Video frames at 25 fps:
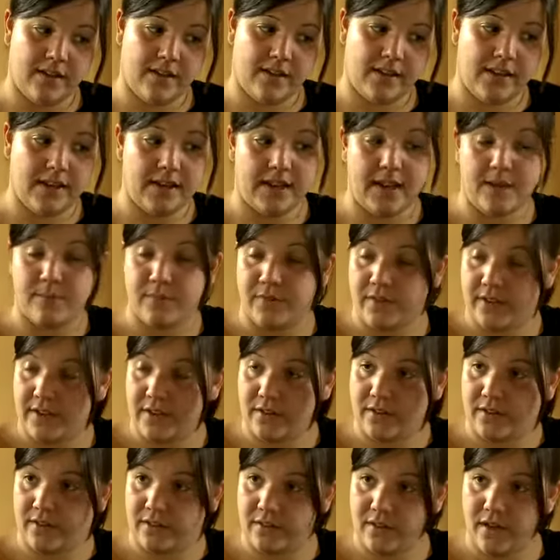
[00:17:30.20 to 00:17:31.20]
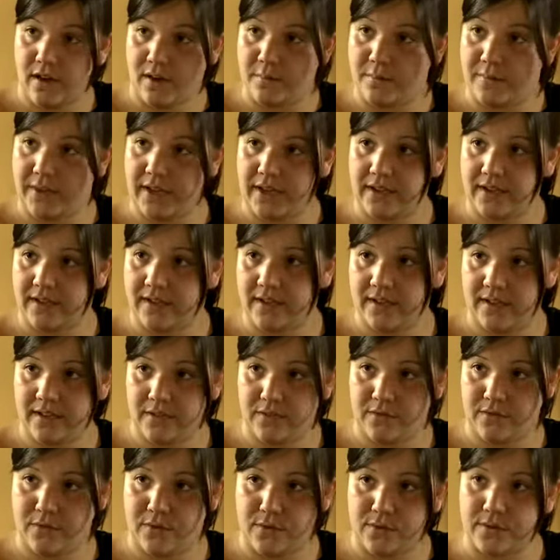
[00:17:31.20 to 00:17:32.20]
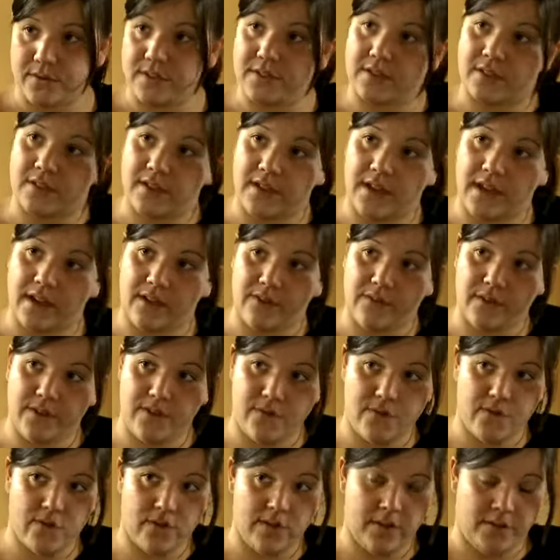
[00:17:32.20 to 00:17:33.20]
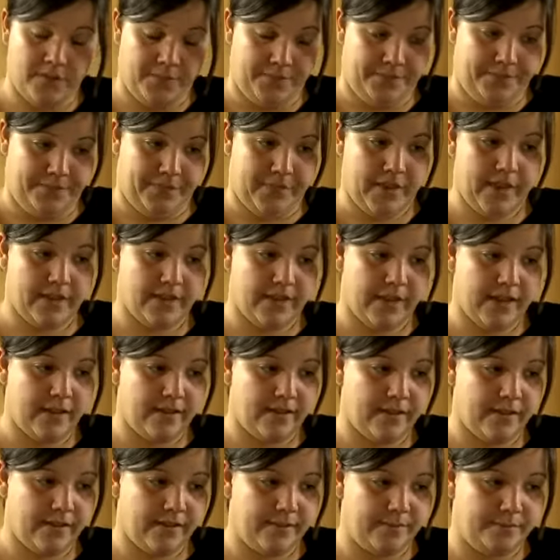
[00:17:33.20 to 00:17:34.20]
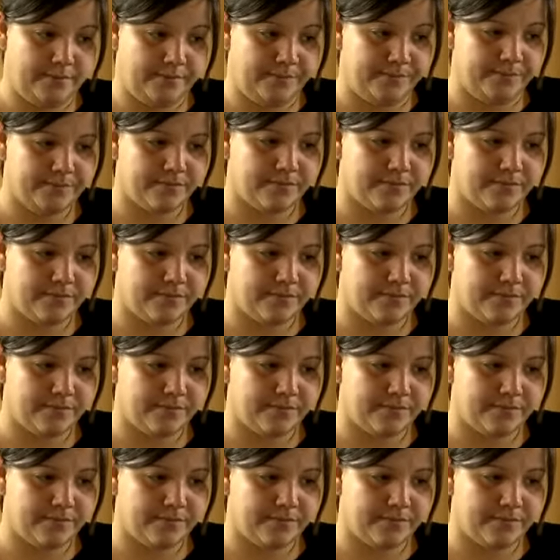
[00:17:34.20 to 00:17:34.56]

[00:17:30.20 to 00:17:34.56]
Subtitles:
elaborate on a topic and not focus on language. And then,